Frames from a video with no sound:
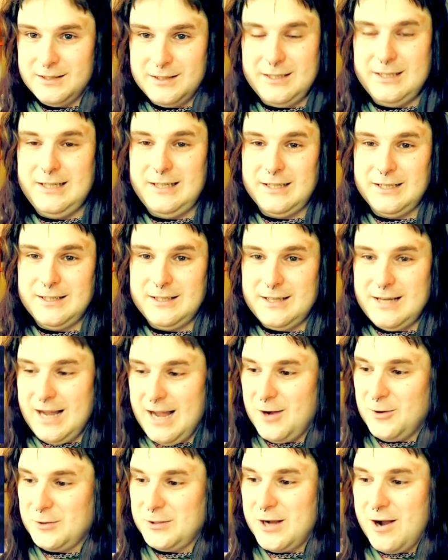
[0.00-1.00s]
like
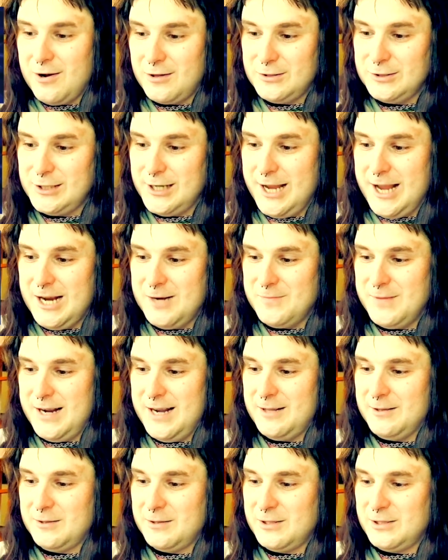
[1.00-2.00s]
how Doctor
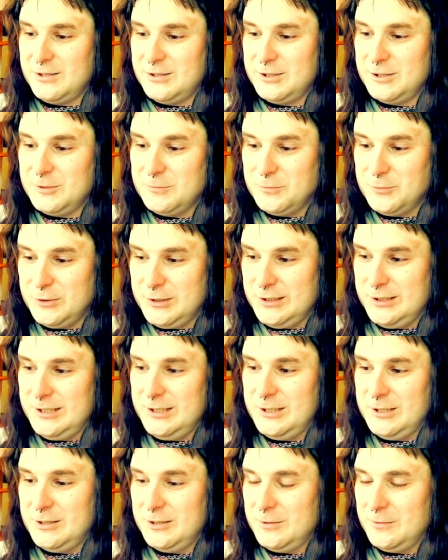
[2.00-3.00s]
Eggman
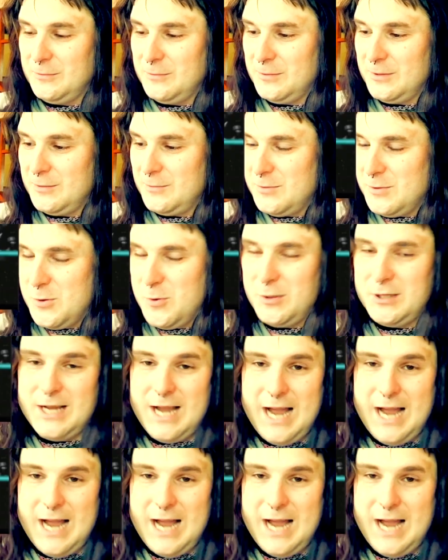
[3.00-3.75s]
completely nuked